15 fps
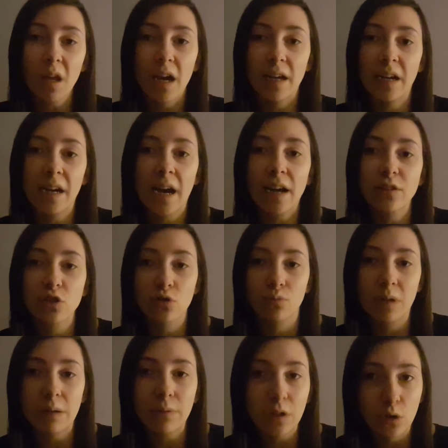and I had to
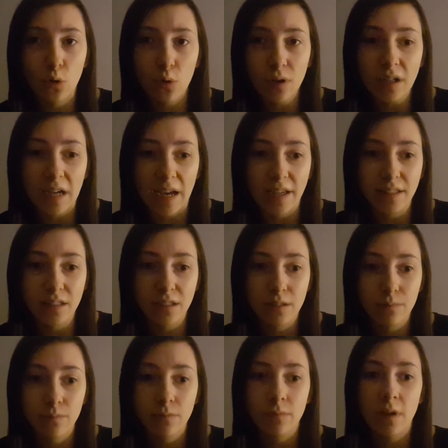re-record it
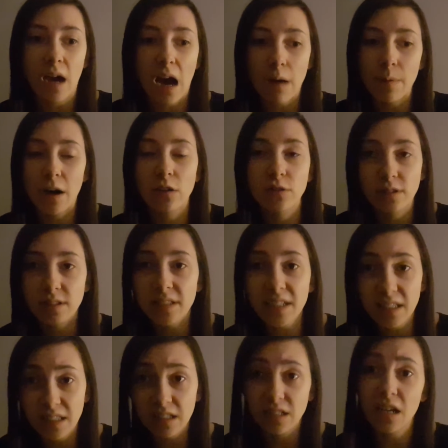about
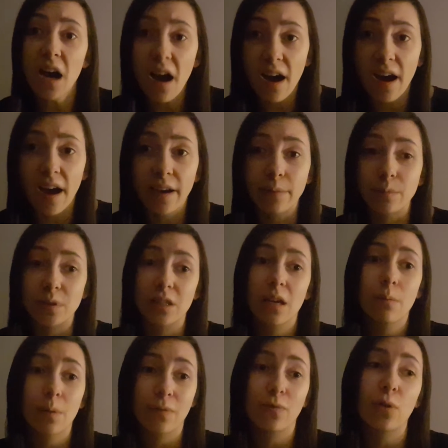six times
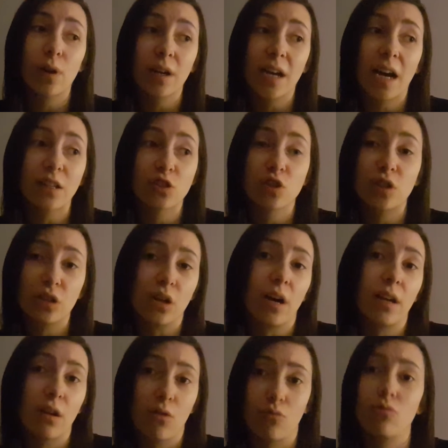before I actually
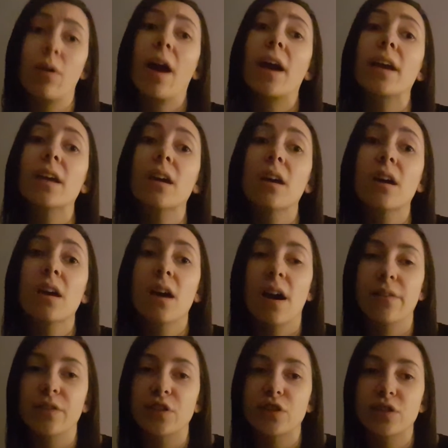got it right.
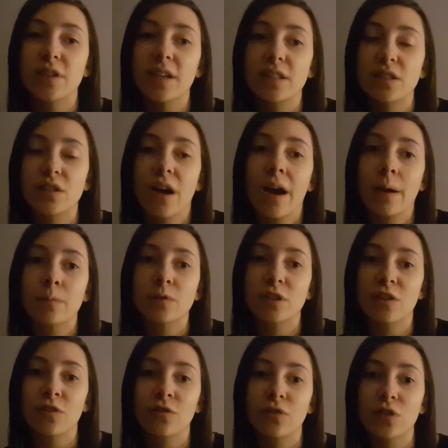And the sixth time
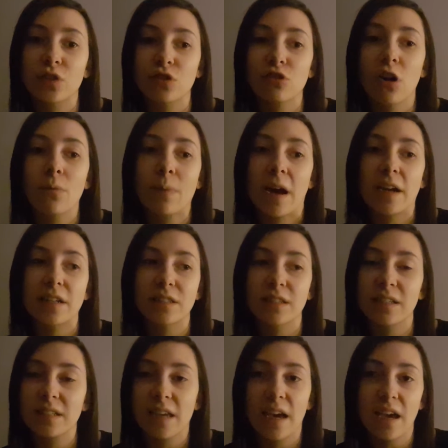didn't feel so bad. It's
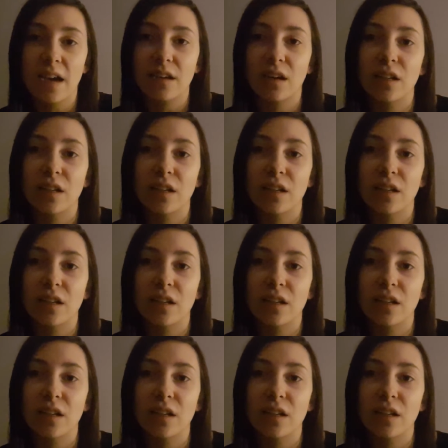like, hey, I